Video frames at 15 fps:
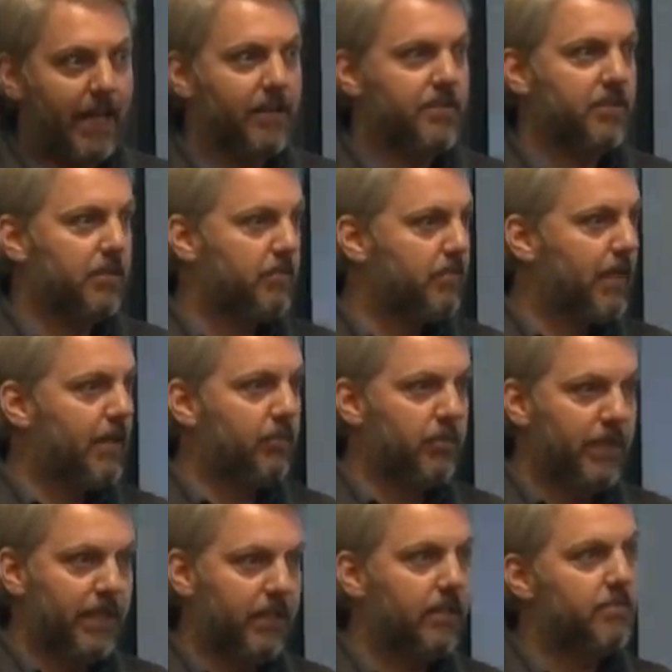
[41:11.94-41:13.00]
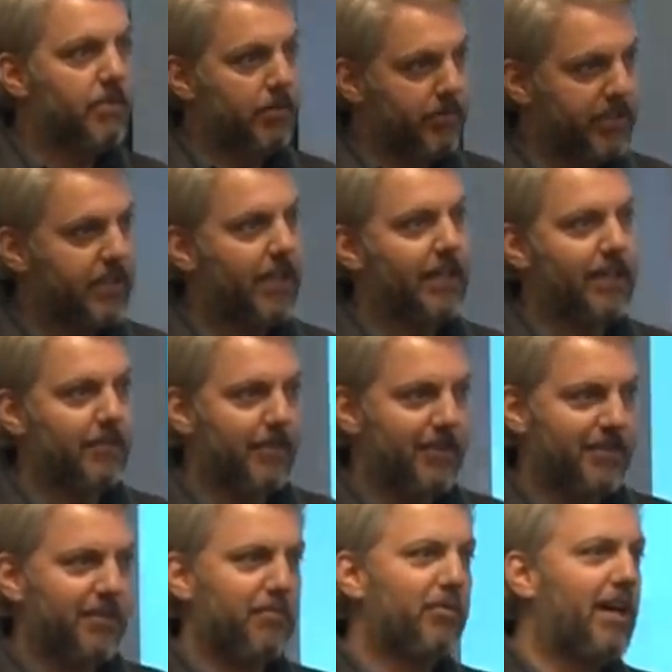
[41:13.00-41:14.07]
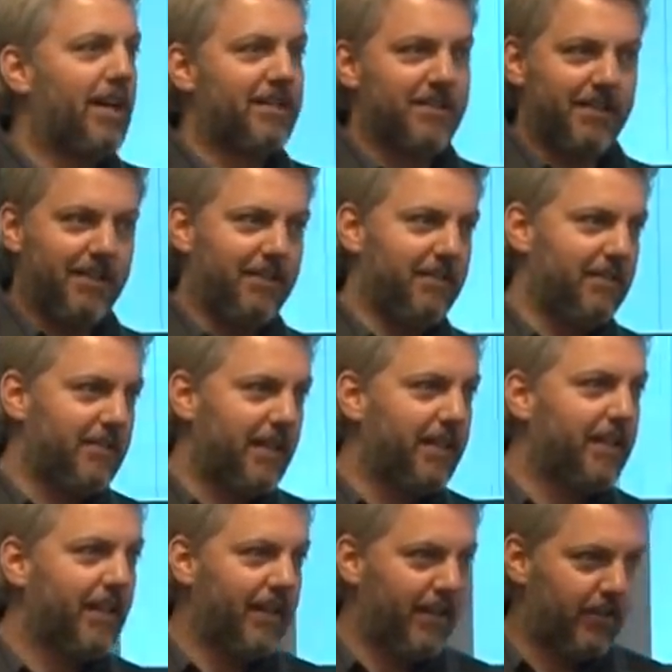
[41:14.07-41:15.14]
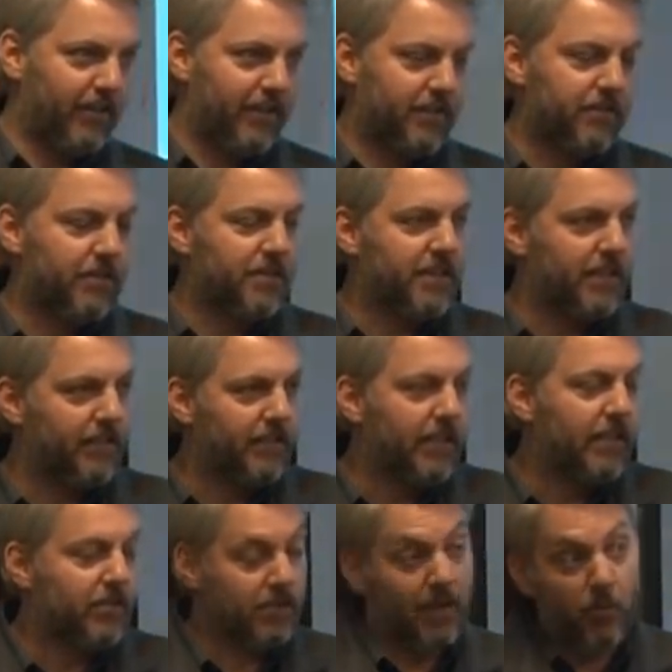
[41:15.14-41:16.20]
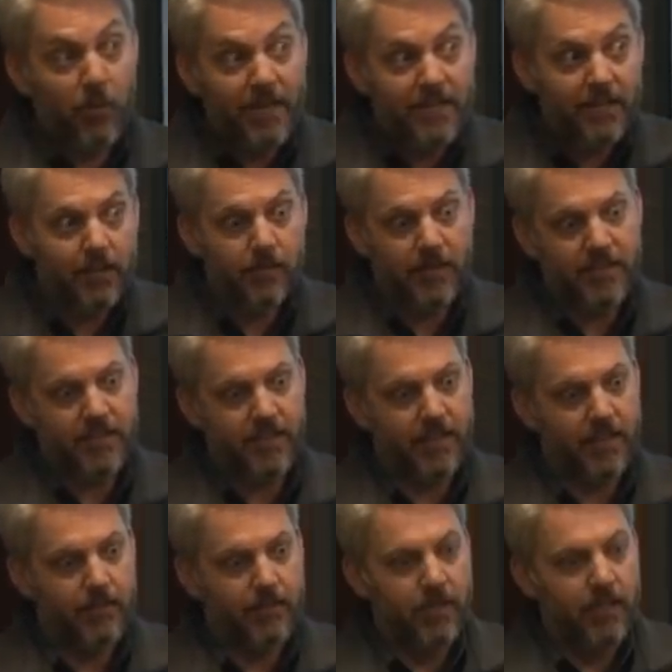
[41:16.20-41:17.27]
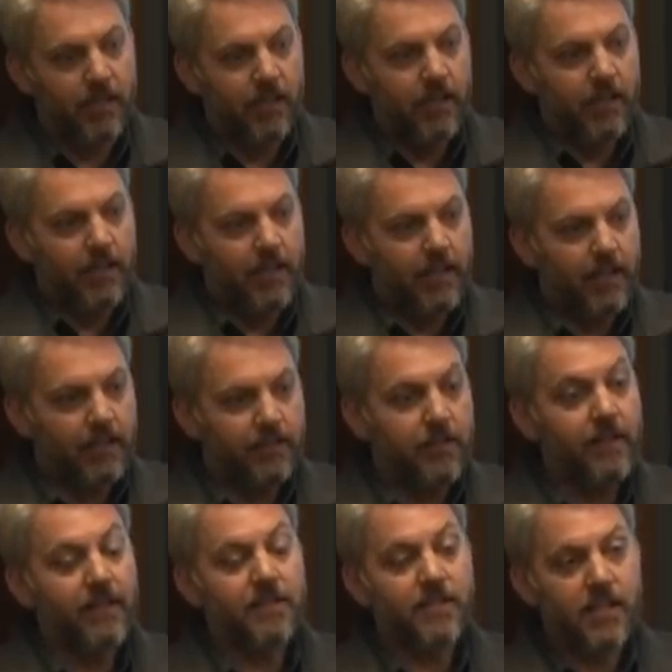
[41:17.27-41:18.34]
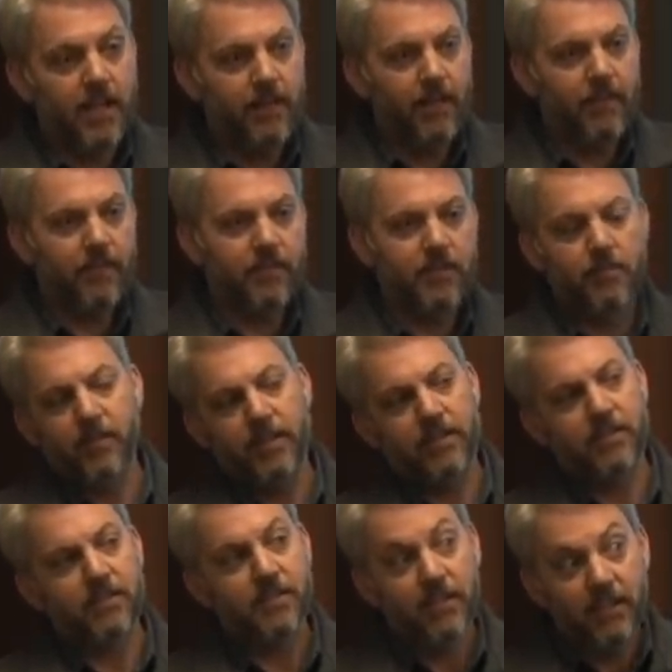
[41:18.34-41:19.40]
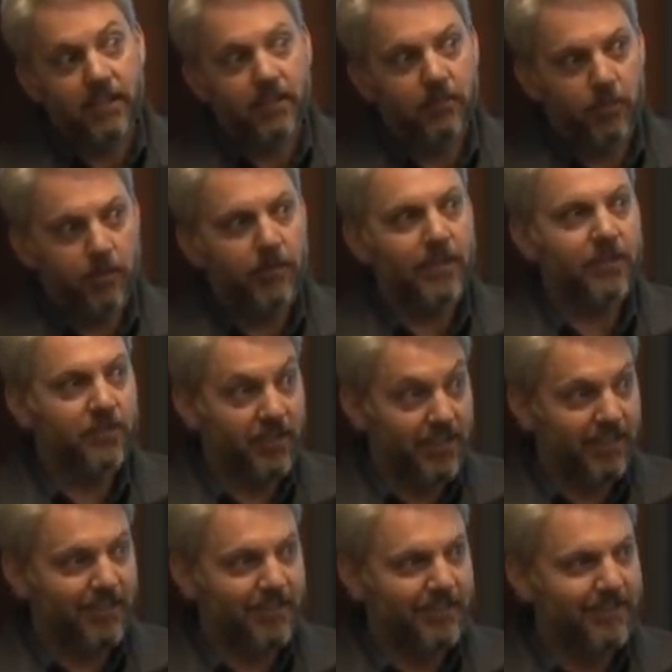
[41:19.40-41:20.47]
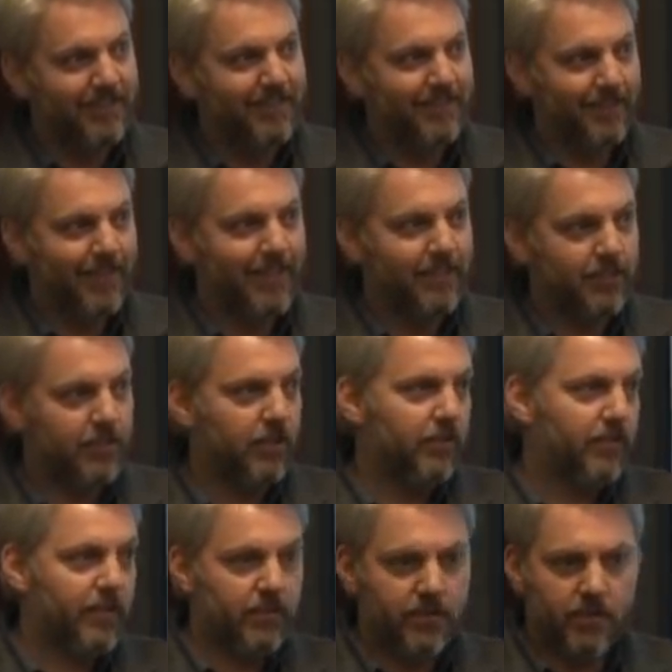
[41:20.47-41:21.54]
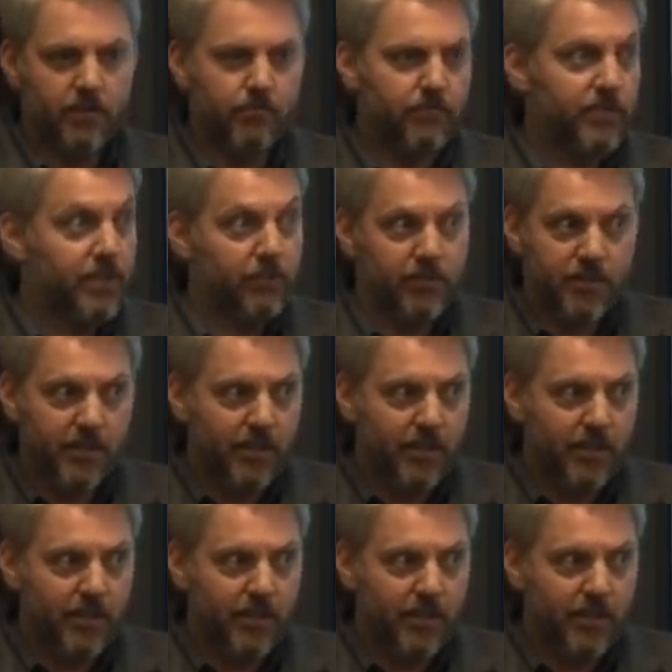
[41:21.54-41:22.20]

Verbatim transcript: answered by reading the public documents and the proxy and the 10K and all that sort of stuff. So we're not wasting anybody's time. And to the extent that there's something to see, we want to see it, right? So if there's a secret